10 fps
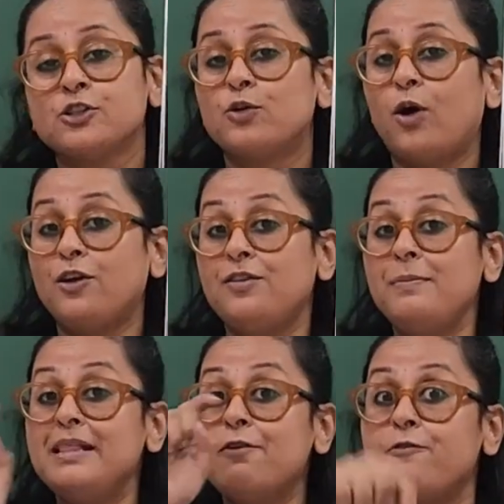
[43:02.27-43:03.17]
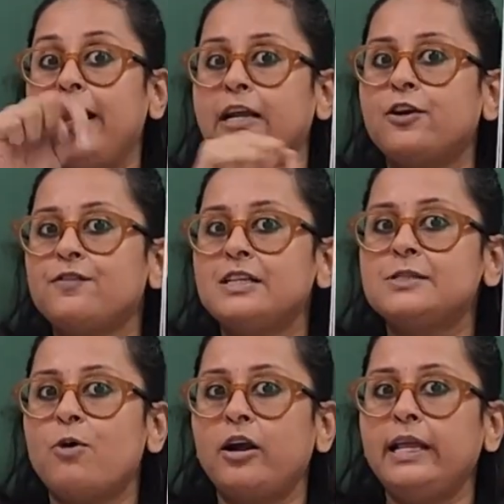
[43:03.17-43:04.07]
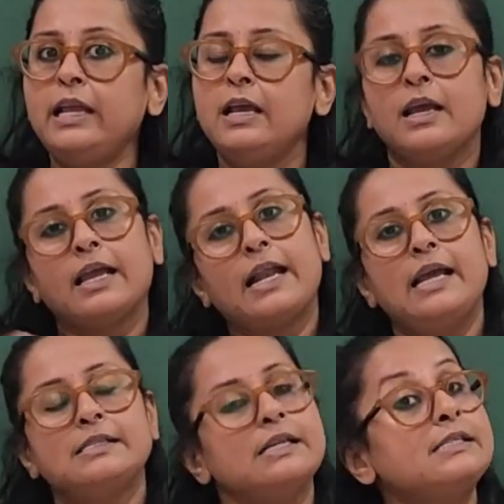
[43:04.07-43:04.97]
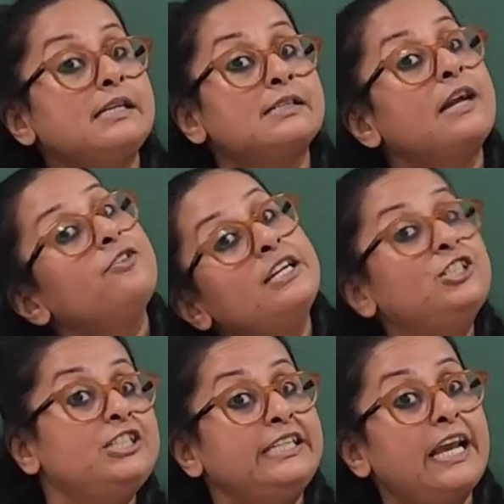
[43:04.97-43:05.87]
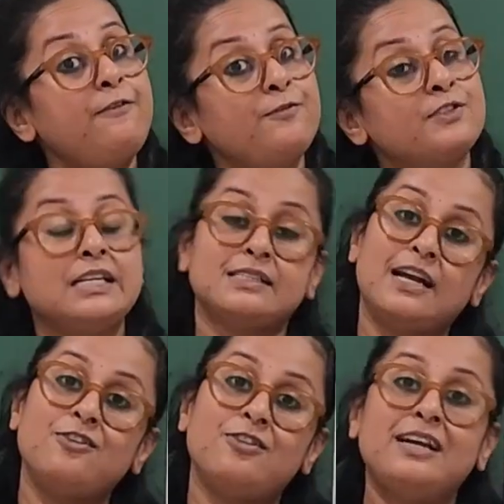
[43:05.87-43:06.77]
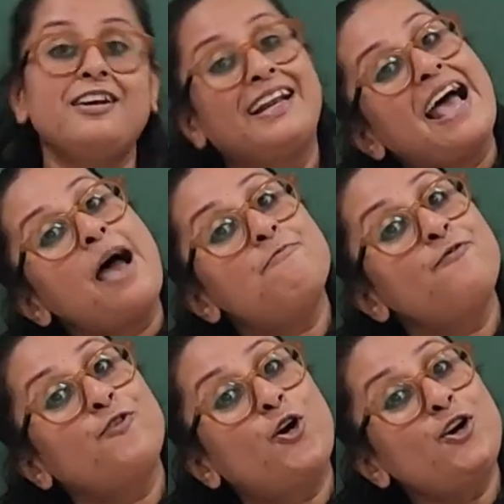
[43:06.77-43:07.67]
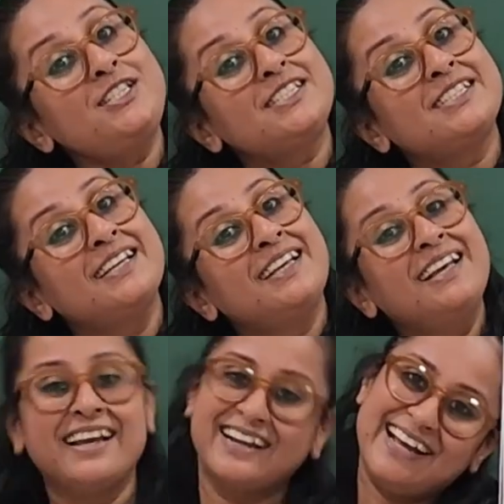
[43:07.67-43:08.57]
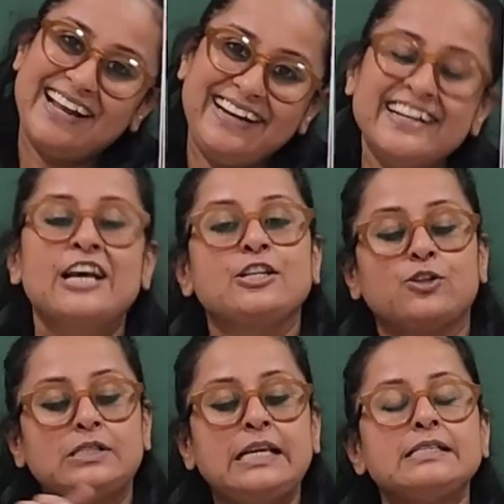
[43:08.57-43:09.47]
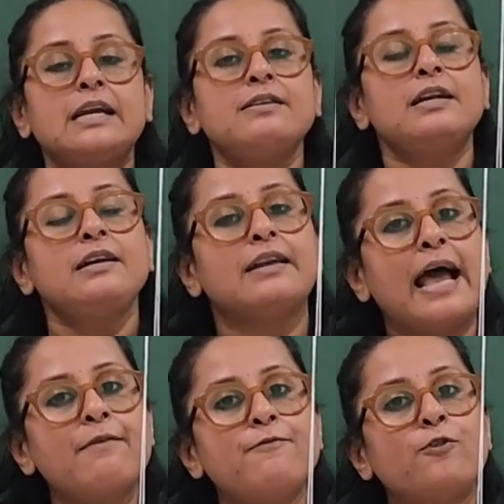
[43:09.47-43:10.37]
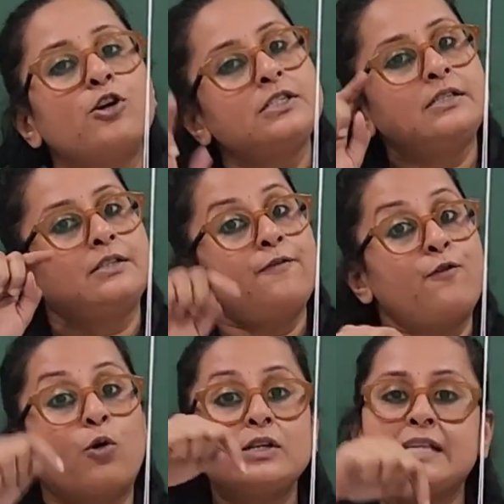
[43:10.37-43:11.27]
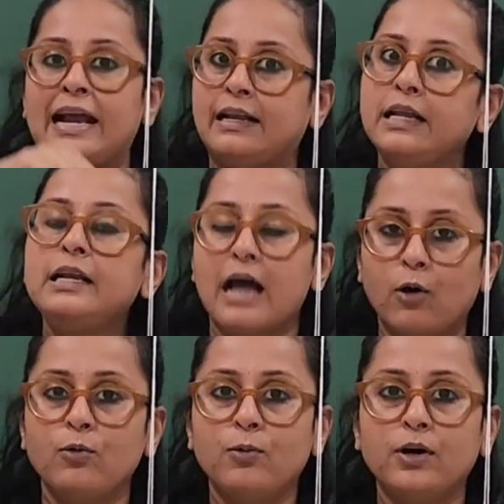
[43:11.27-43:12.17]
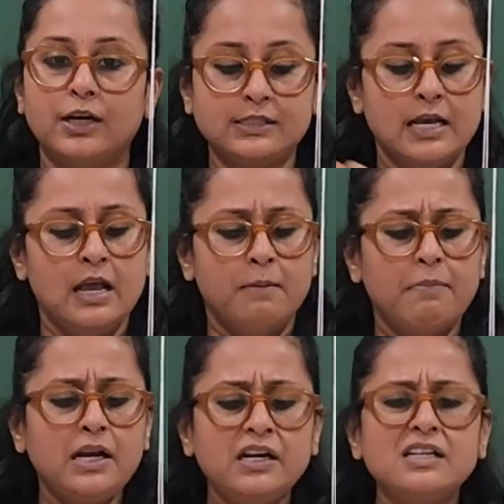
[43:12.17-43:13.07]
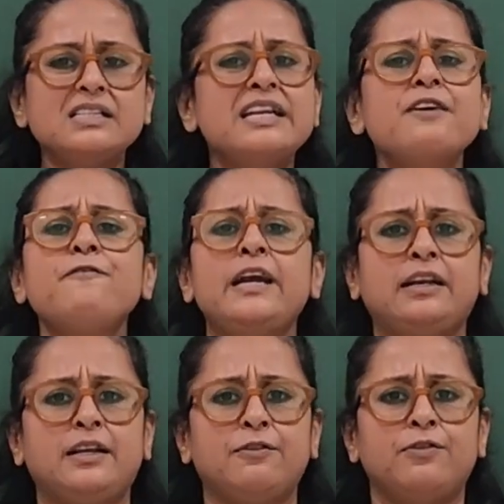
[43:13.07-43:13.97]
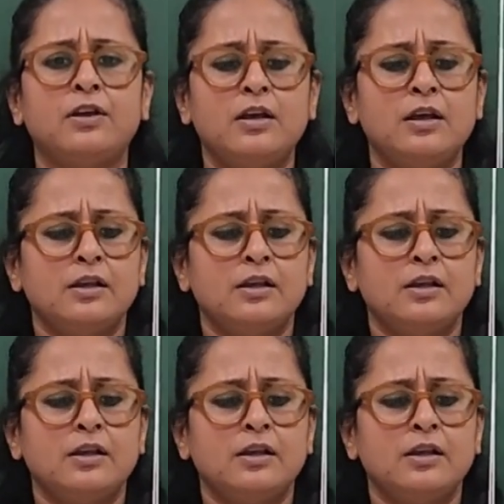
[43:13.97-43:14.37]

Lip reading: So what will be the weight of this body? Can I say 600 GF, 600 gram force? Correct? So 600 gram force is the force acting downwards, but it is ineffective.